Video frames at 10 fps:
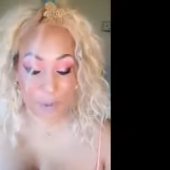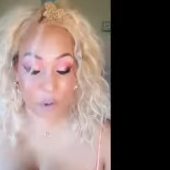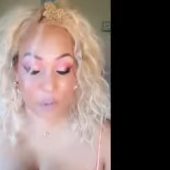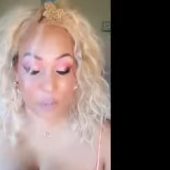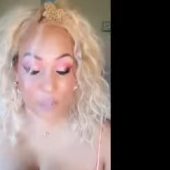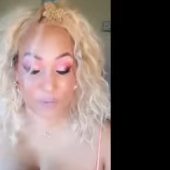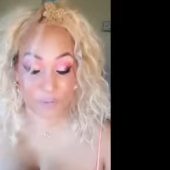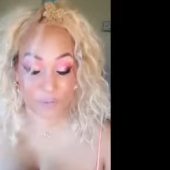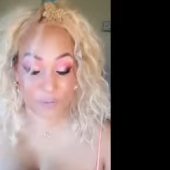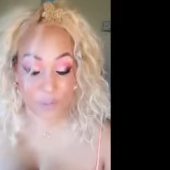going to give
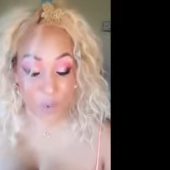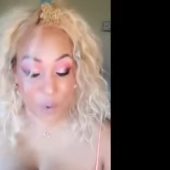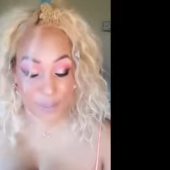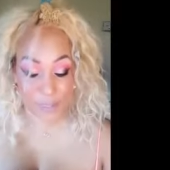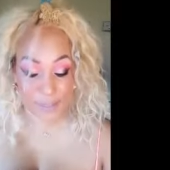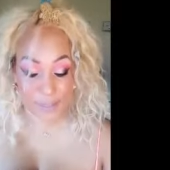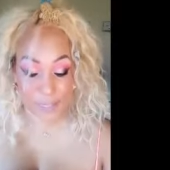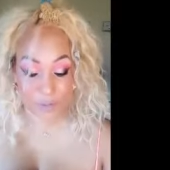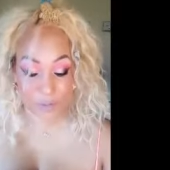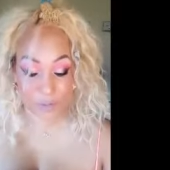you some more
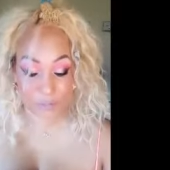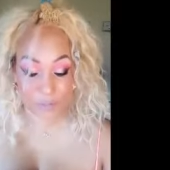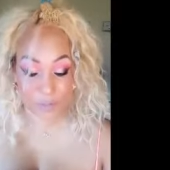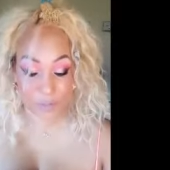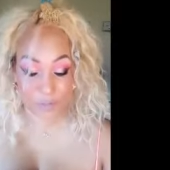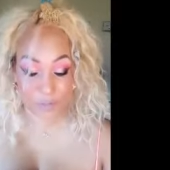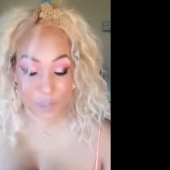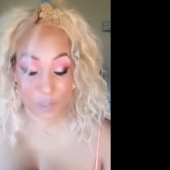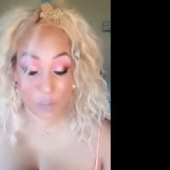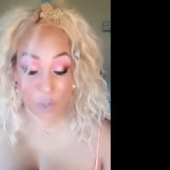details.
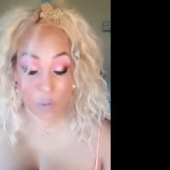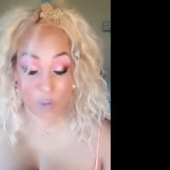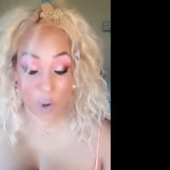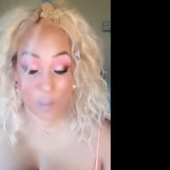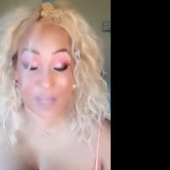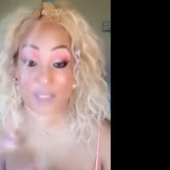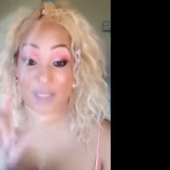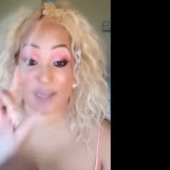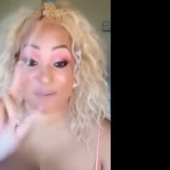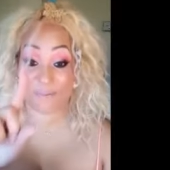And then we're going to go back to
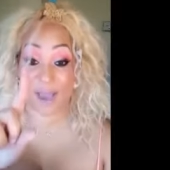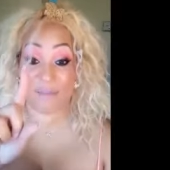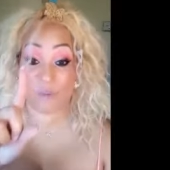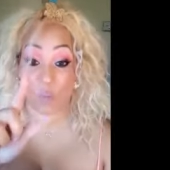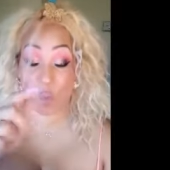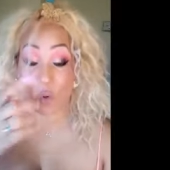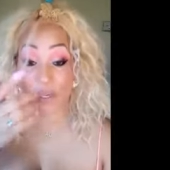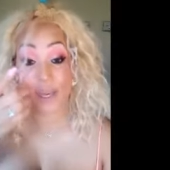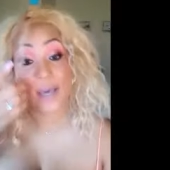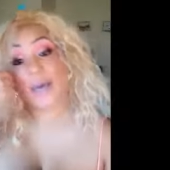that five and one